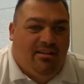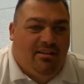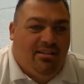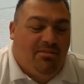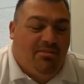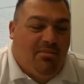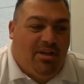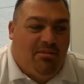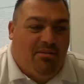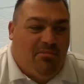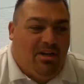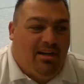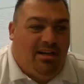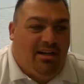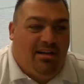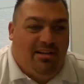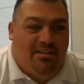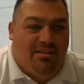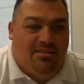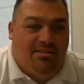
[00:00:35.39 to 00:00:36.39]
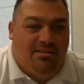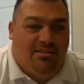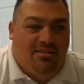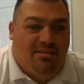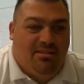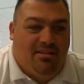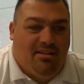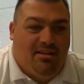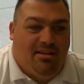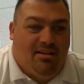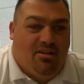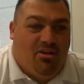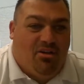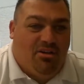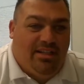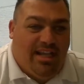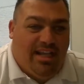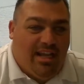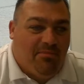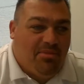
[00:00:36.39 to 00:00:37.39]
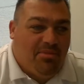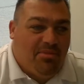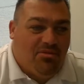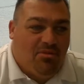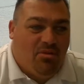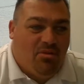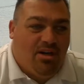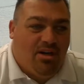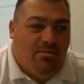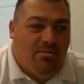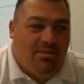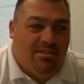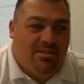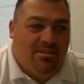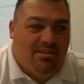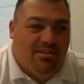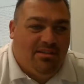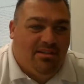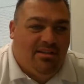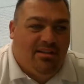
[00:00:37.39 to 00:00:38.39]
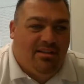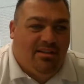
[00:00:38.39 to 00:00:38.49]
to minimize on-campus requirements.